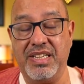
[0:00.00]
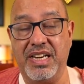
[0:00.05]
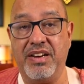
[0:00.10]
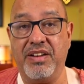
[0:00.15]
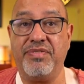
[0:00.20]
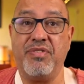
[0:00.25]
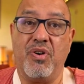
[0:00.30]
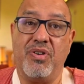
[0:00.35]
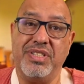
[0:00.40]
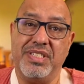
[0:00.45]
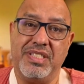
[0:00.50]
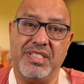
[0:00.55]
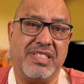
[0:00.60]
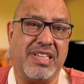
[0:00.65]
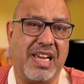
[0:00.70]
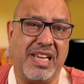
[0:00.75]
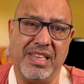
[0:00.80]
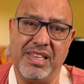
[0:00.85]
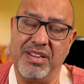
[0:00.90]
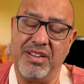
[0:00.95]
And of course, the
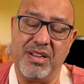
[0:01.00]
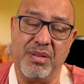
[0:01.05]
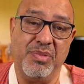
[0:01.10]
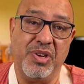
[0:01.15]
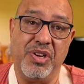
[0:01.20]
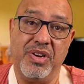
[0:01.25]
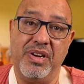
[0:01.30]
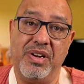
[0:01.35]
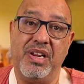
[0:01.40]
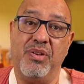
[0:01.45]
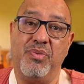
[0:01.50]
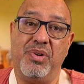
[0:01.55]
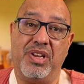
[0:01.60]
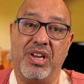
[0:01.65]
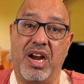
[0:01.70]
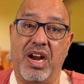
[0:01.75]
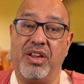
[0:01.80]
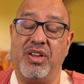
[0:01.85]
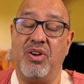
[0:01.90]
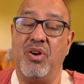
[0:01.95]
cycling community will
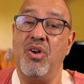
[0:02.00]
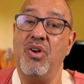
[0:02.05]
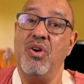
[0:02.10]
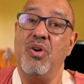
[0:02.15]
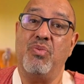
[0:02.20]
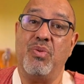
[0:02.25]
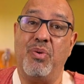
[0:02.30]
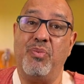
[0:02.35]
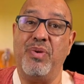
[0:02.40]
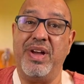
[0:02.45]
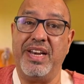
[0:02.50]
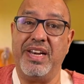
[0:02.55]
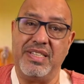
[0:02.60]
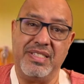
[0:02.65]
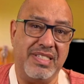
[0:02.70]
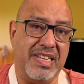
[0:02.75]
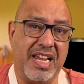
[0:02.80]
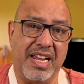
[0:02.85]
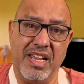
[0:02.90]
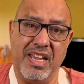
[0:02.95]
argue, well, wait a
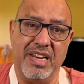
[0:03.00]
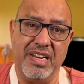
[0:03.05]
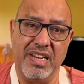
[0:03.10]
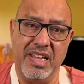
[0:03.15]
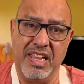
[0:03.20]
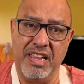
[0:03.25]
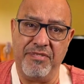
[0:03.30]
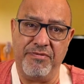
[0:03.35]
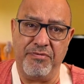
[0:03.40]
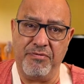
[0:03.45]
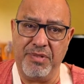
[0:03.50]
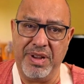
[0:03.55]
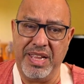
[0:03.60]
second, if